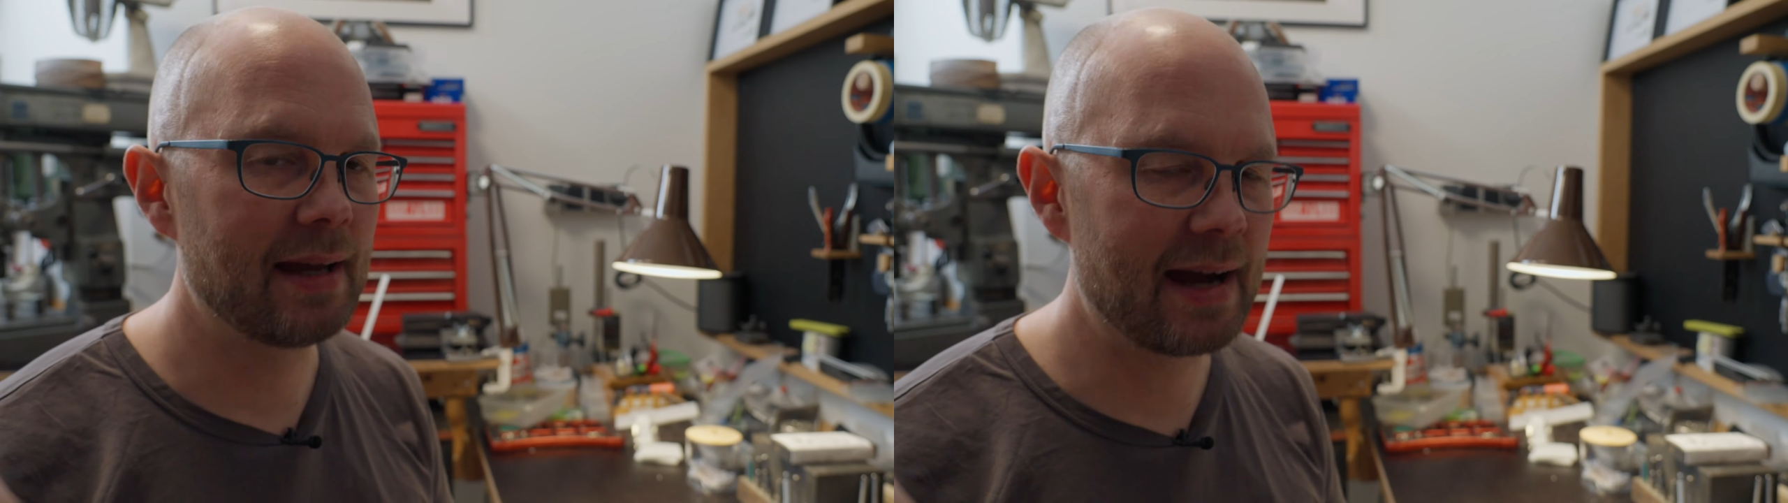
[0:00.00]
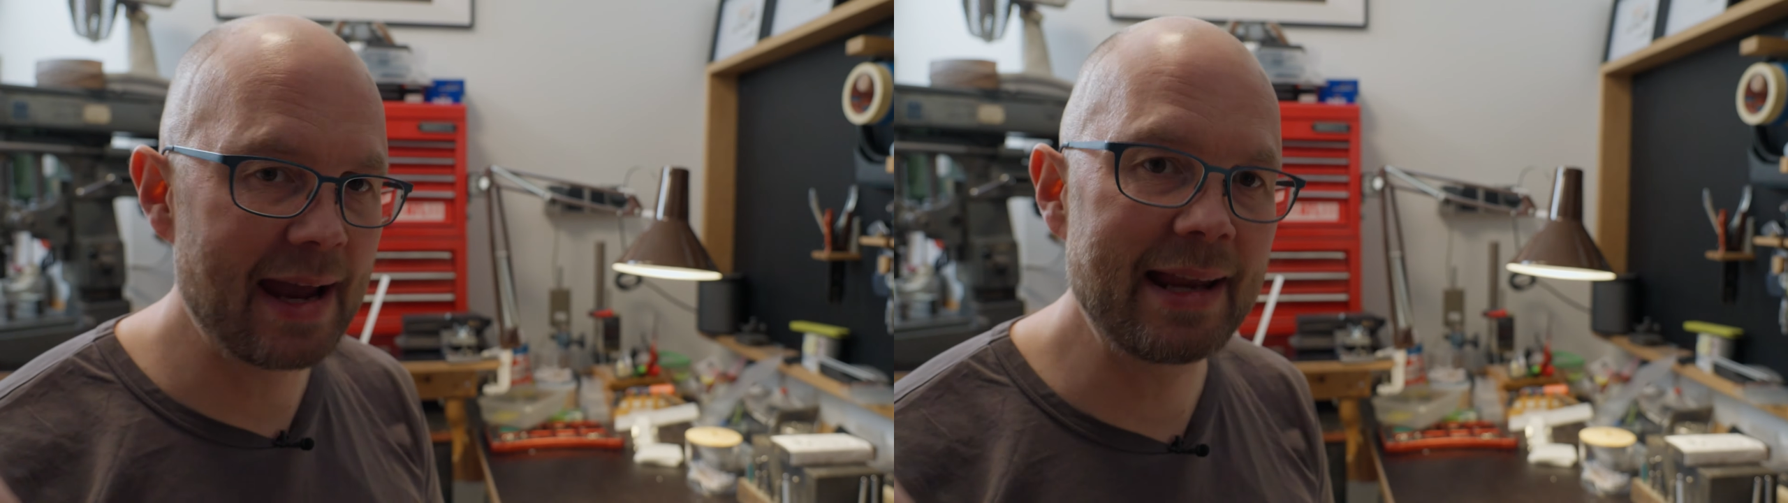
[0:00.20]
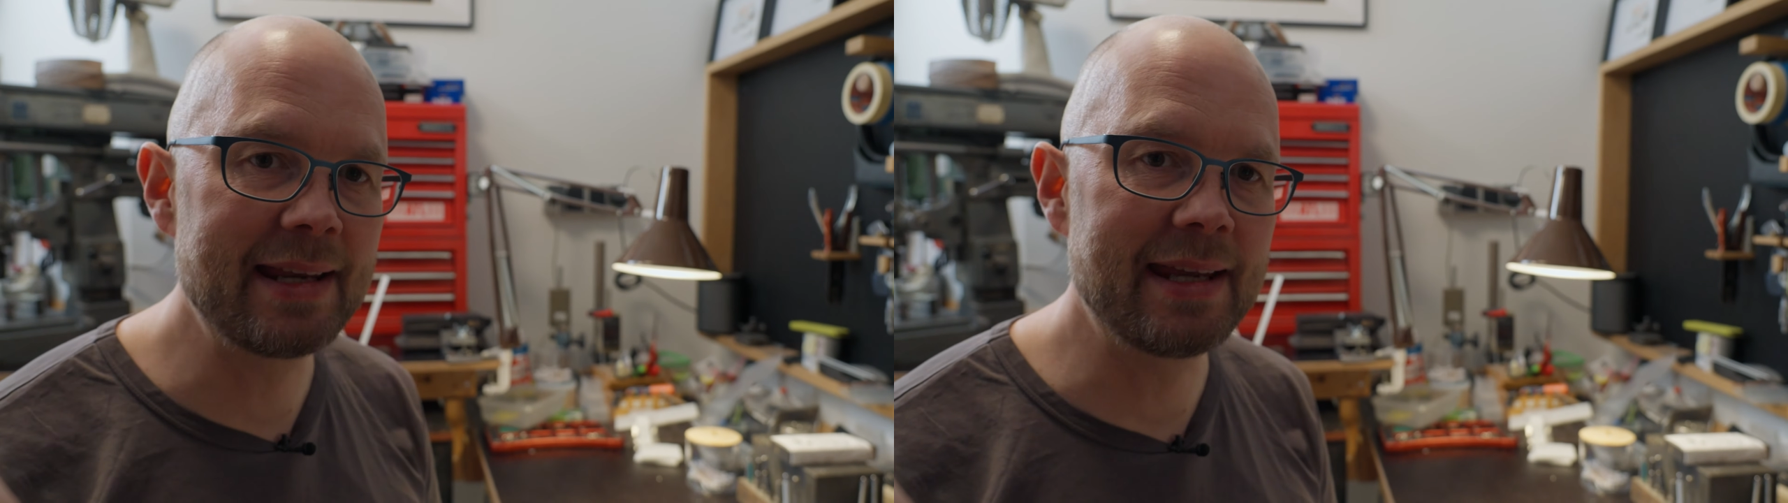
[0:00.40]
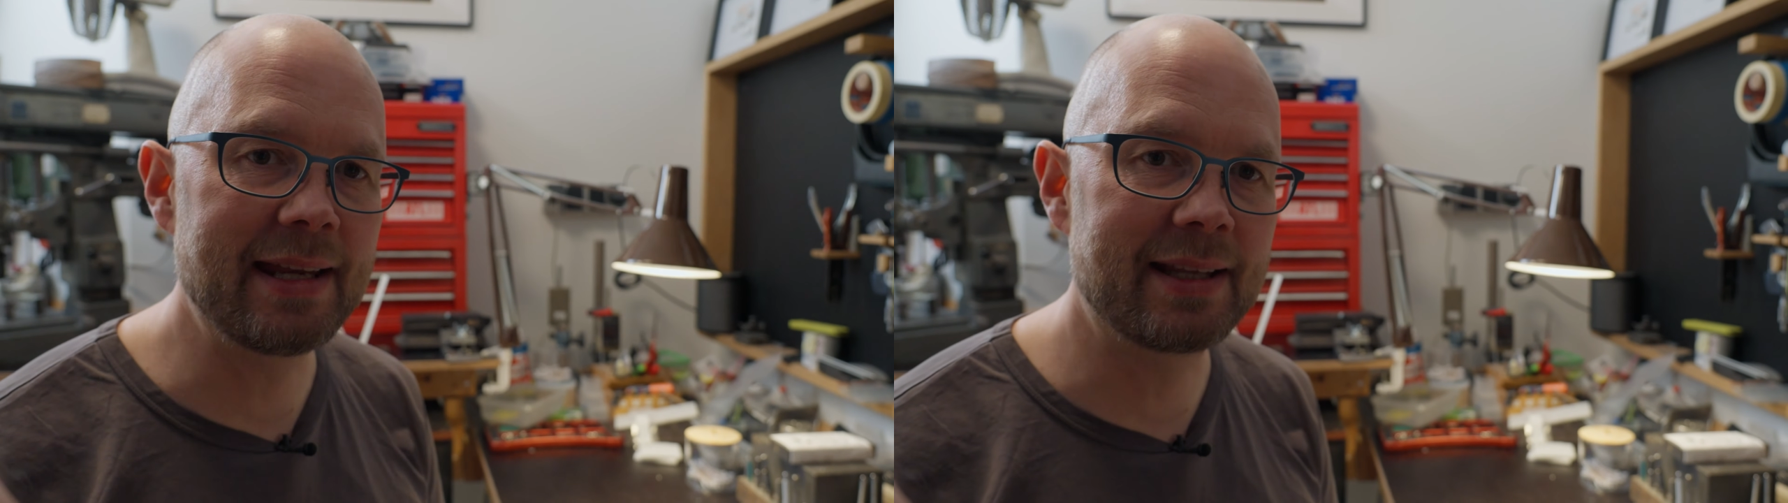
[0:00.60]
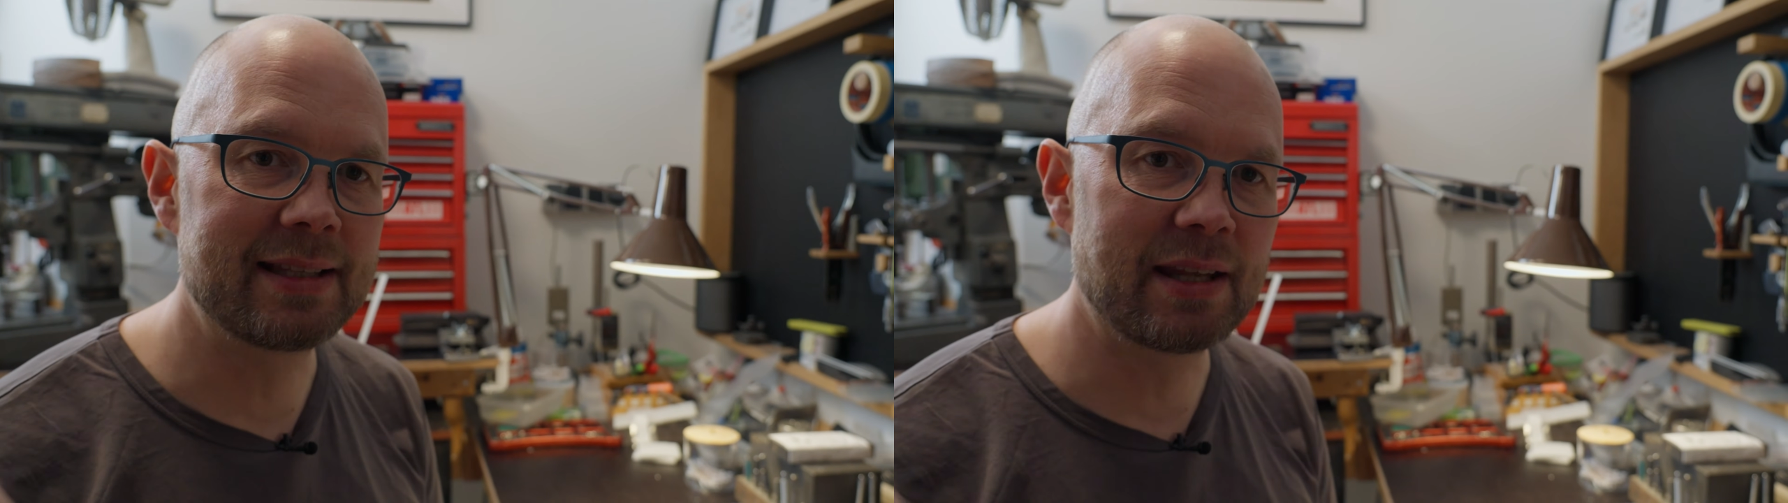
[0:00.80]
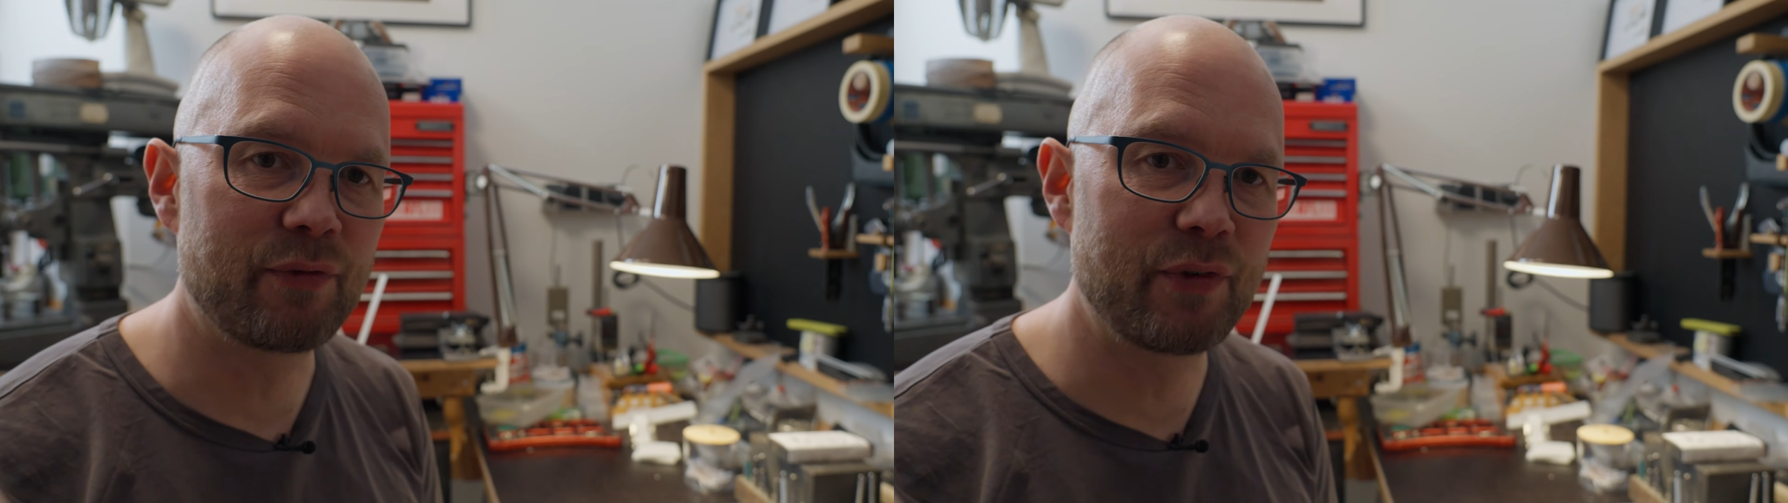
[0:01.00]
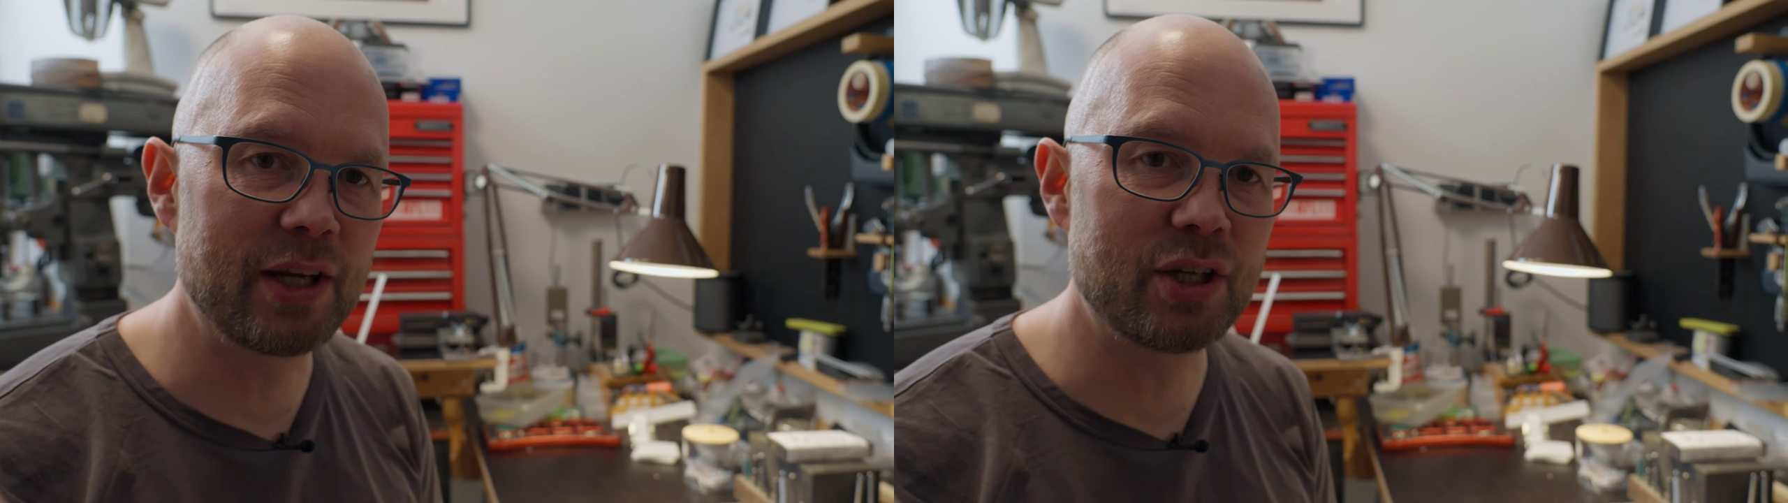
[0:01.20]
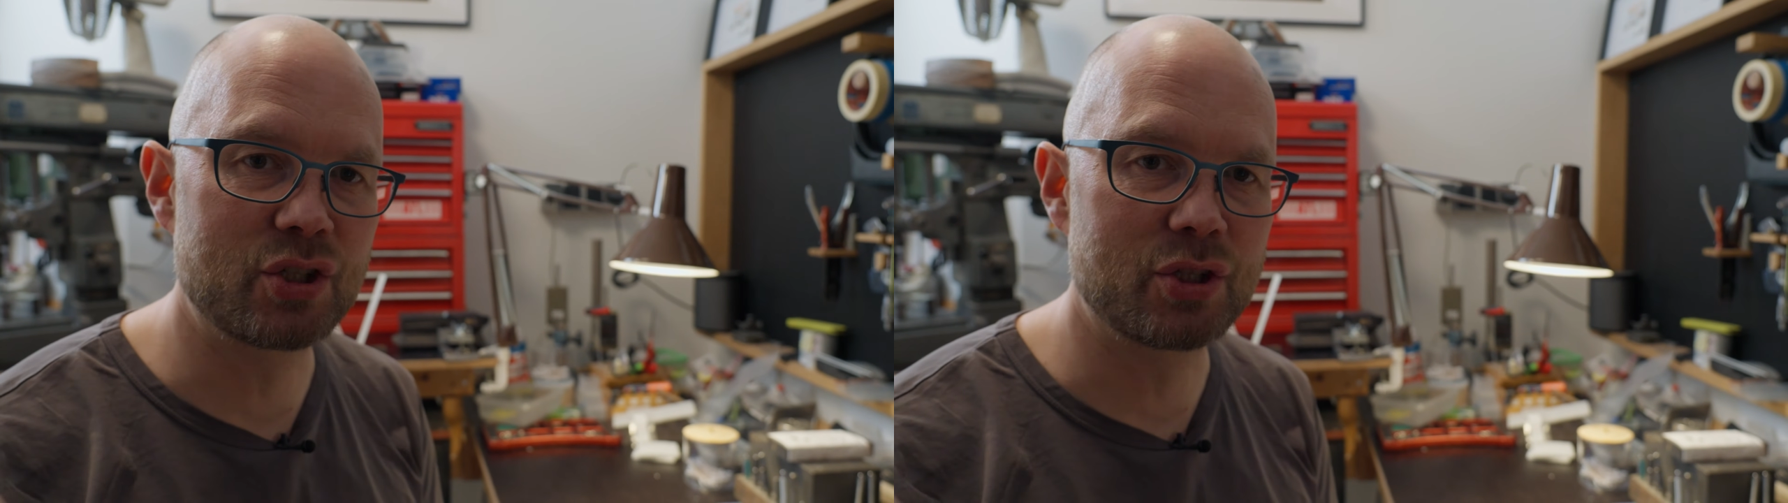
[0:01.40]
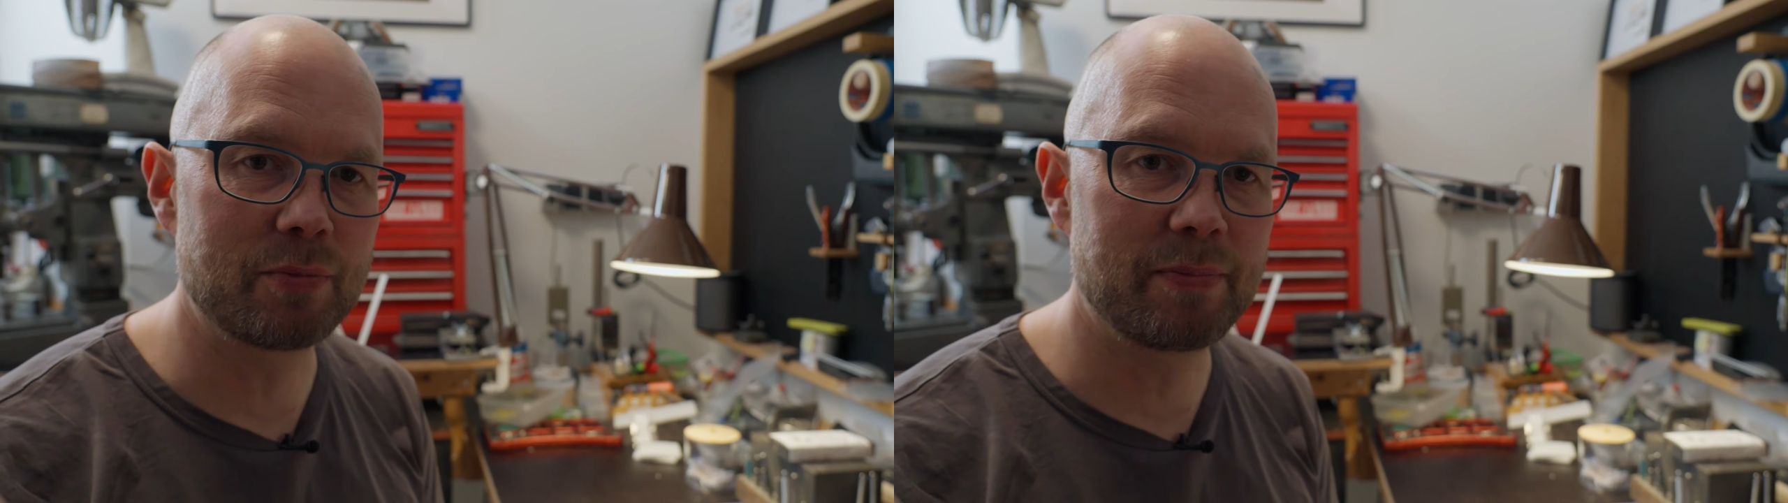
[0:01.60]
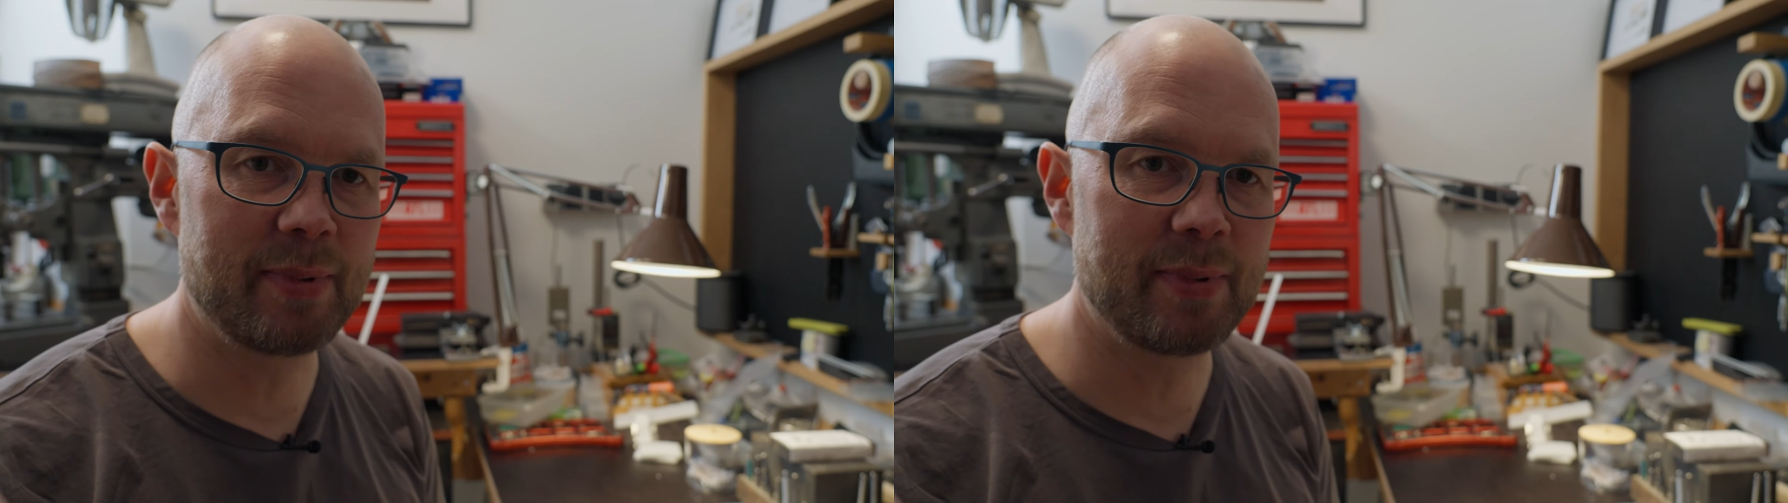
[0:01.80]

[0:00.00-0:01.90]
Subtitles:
I need the finish to